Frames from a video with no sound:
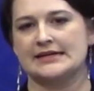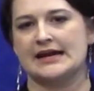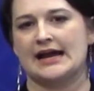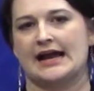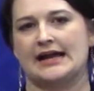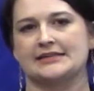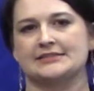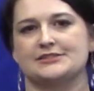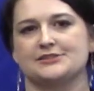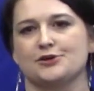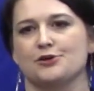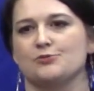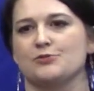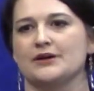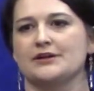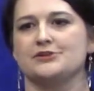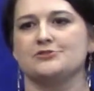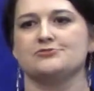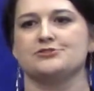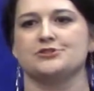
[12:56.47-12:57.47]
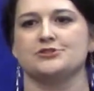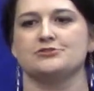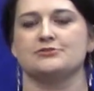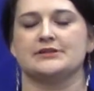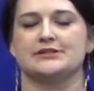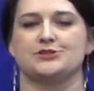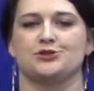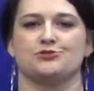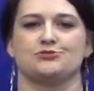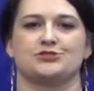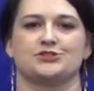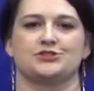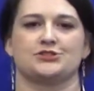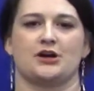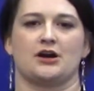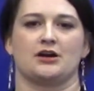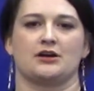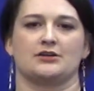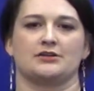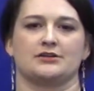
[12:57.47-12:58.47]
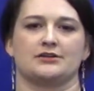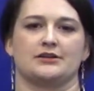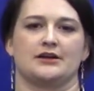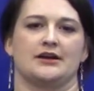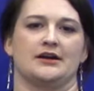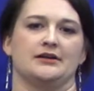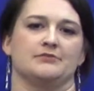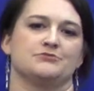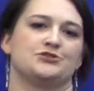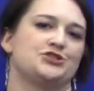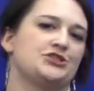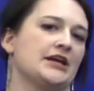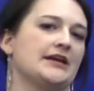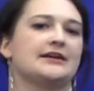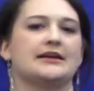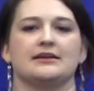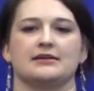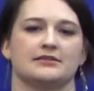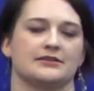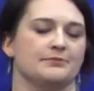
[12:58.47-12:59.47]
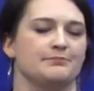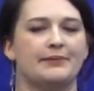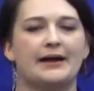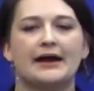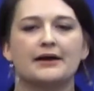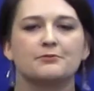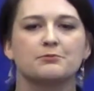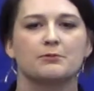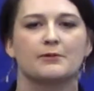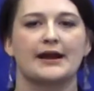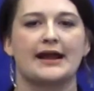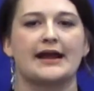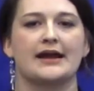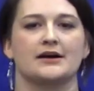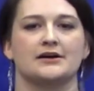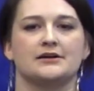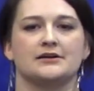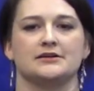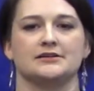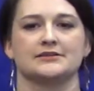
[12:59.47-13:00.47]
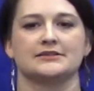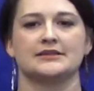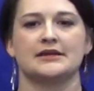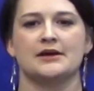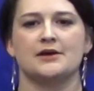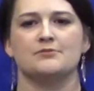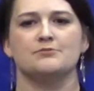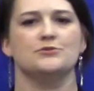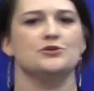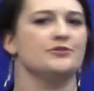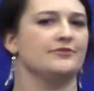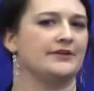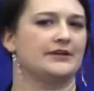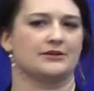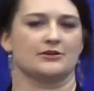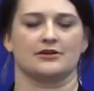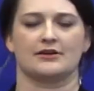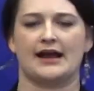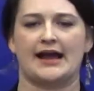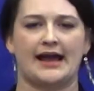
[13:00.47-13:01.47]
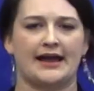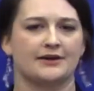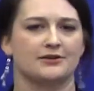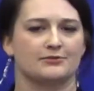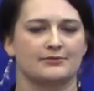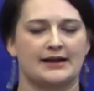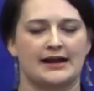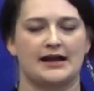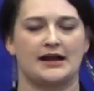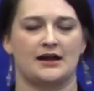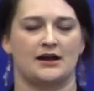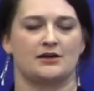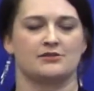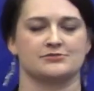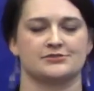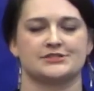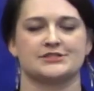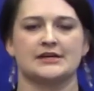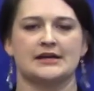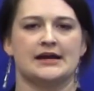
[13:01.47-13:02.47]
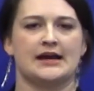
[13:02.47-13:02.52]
And so what you do is you start shaking the bed rails, moving your head around,